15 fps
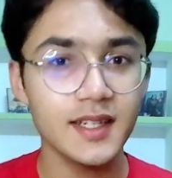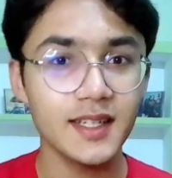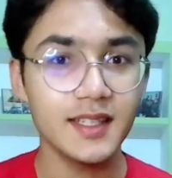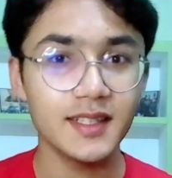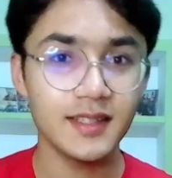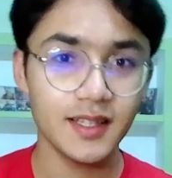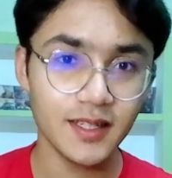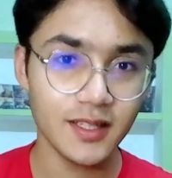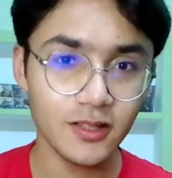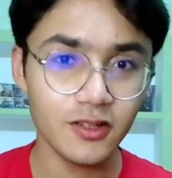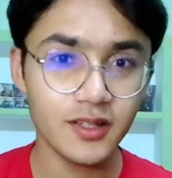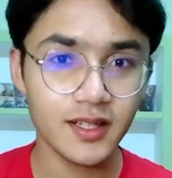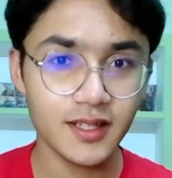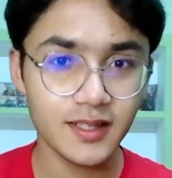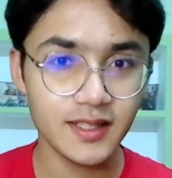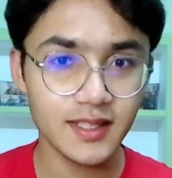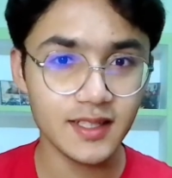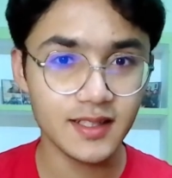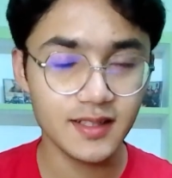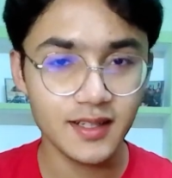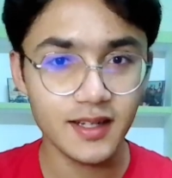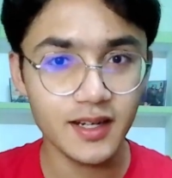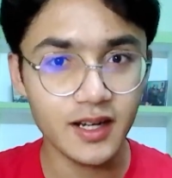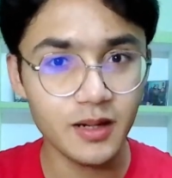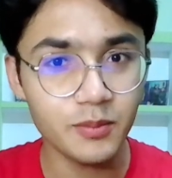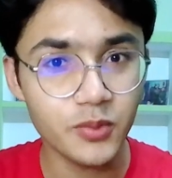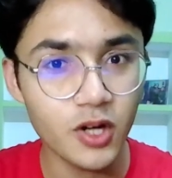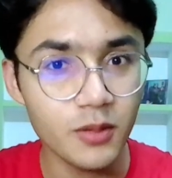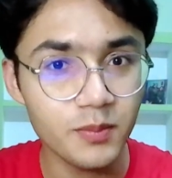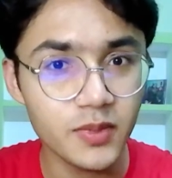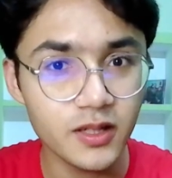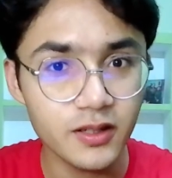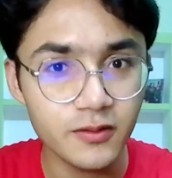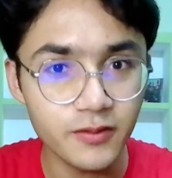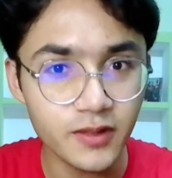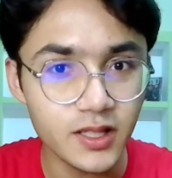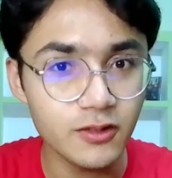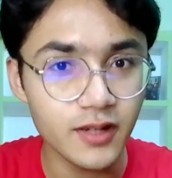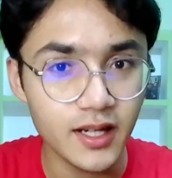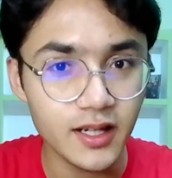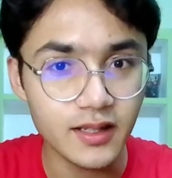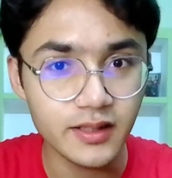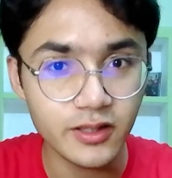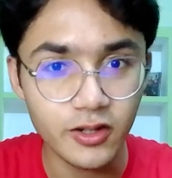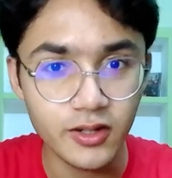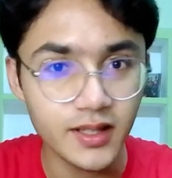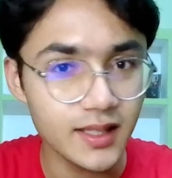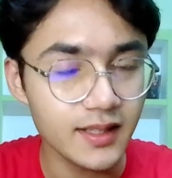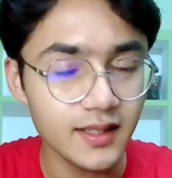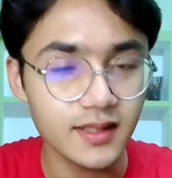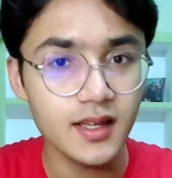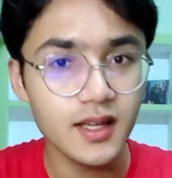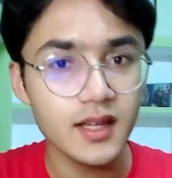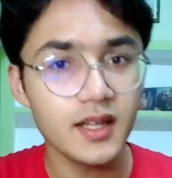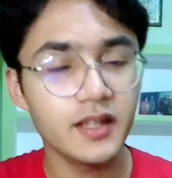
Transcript: then you're gonna need a proper video editor on Linux.